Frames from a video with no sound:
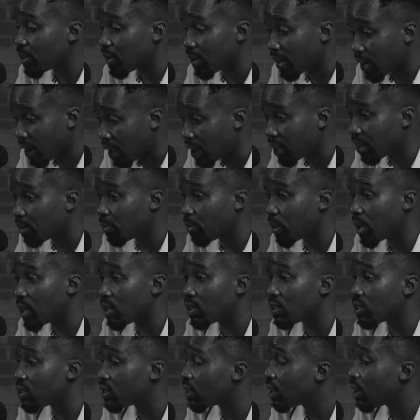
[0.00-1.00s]
to the last
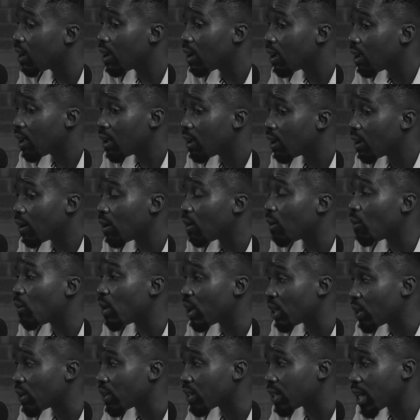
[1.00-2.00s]
page,
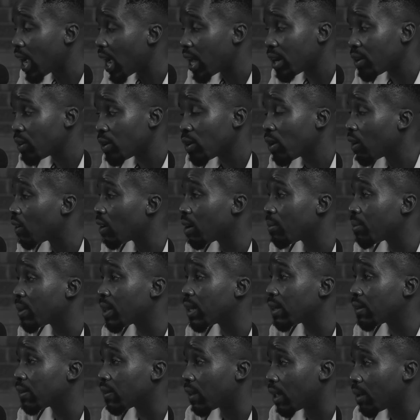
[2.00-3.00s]
when you're done, you're not going to be
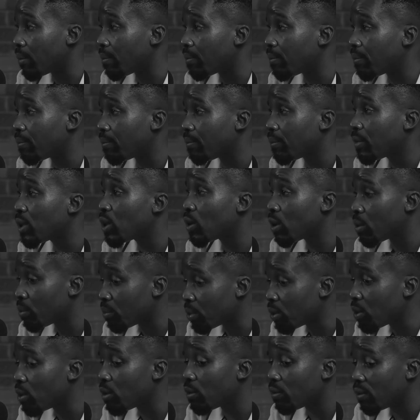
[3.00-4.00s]
the same. You
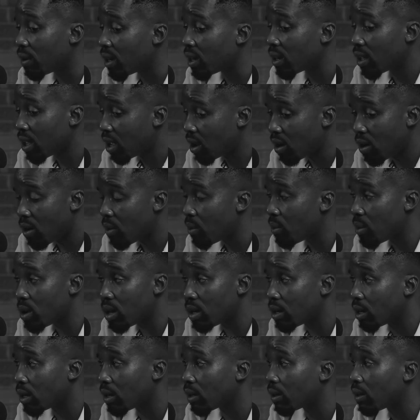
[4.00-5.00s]
improve and carry on
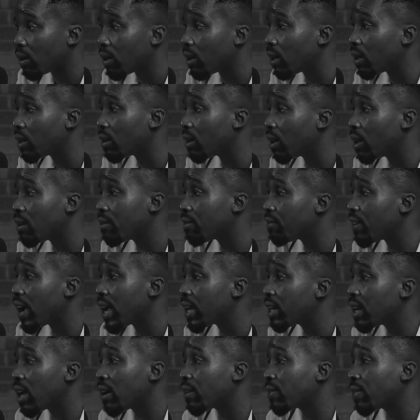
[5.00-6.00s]
reading and
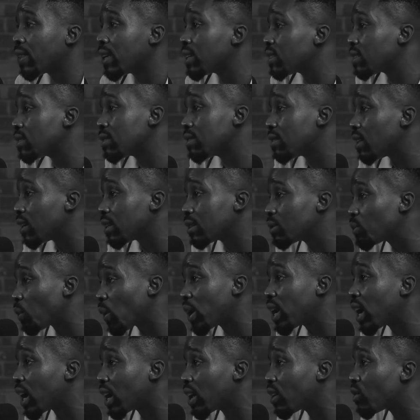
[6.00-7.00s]
find out. That's
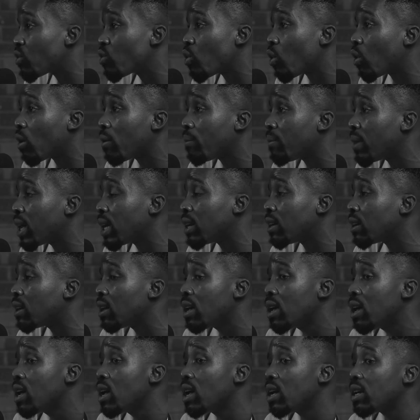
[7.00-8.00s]
what I can
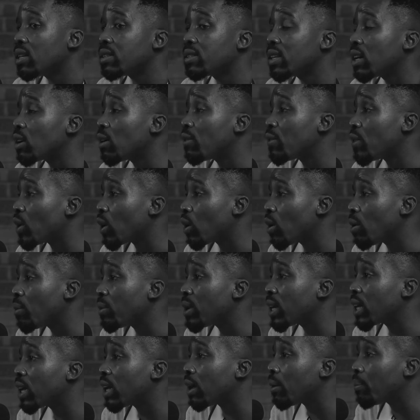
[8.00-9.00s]
recommend instead of
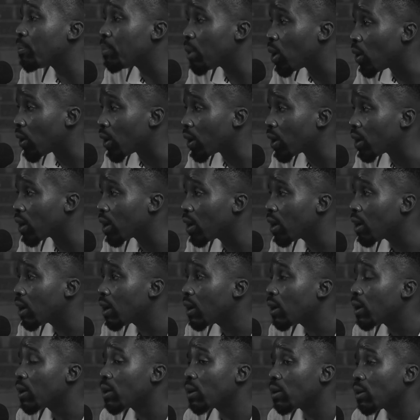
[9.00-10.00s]
recommending a book.
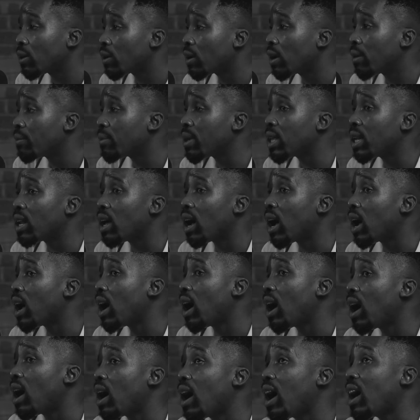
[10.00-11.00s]
You know what I mean?
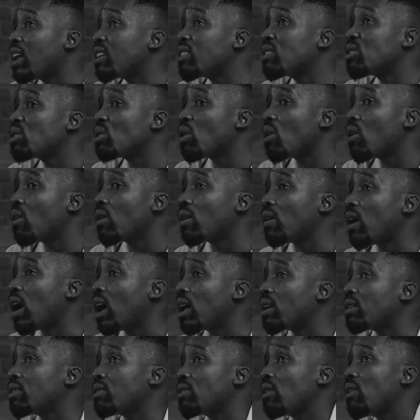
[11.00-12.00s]
I
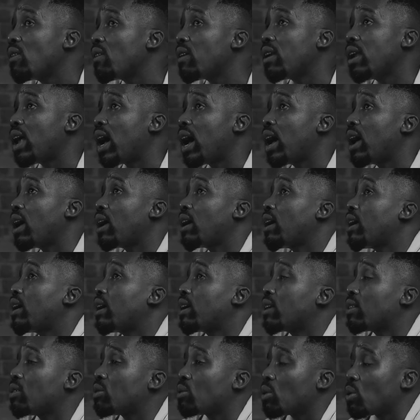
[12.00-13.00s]
don't like
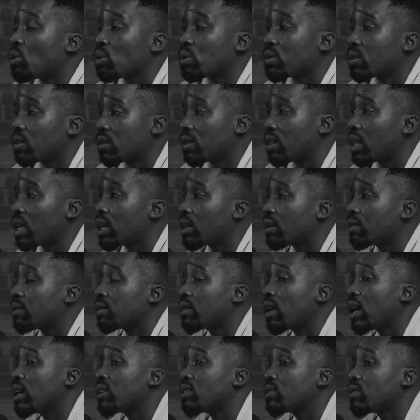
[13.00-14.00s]
those things.
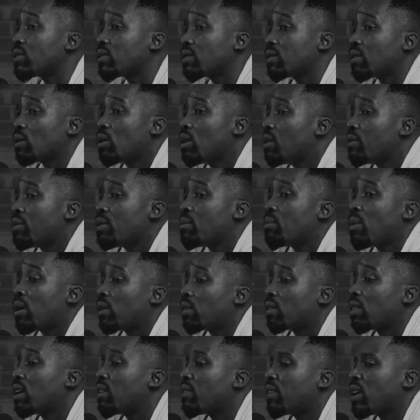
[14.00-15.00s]
I just, even
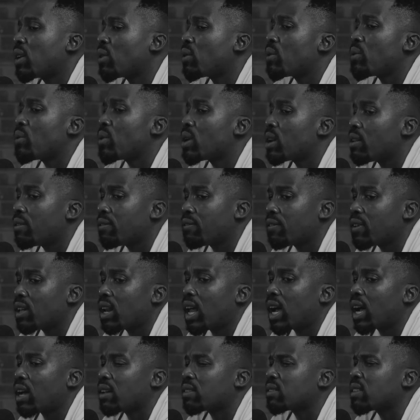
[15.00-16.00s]
myself, I don't really feel
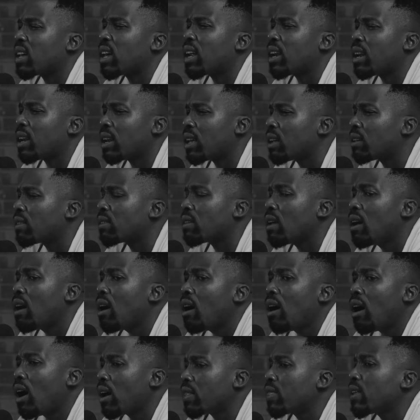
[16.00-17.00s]
like I started late.
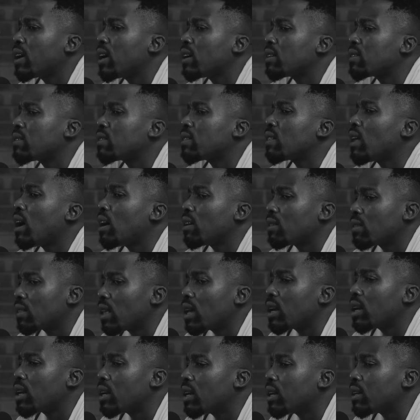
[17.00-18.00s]
I think I
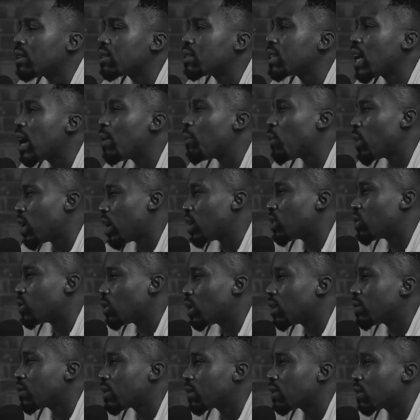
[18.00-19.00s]
started at a time when I should
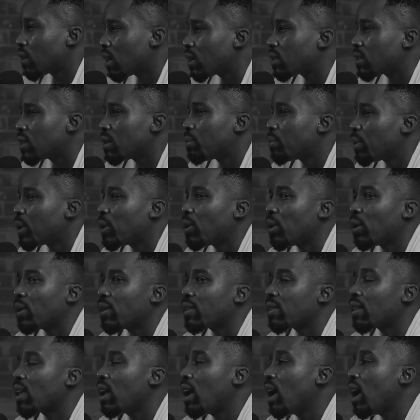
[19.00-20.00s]
have started,
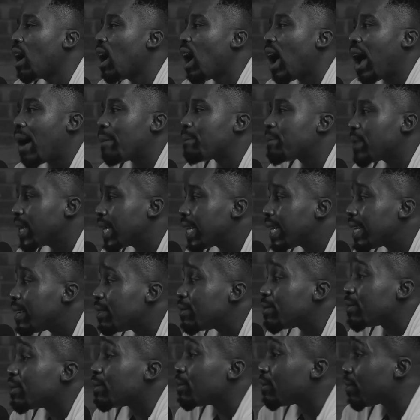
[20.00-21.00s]
because I
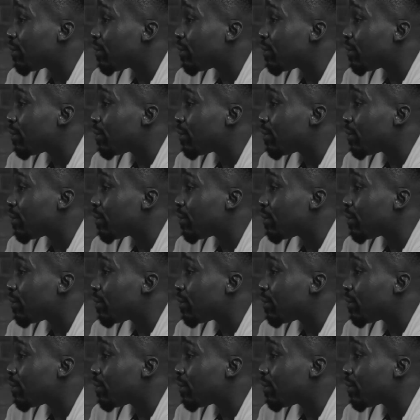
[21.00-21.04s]
believe in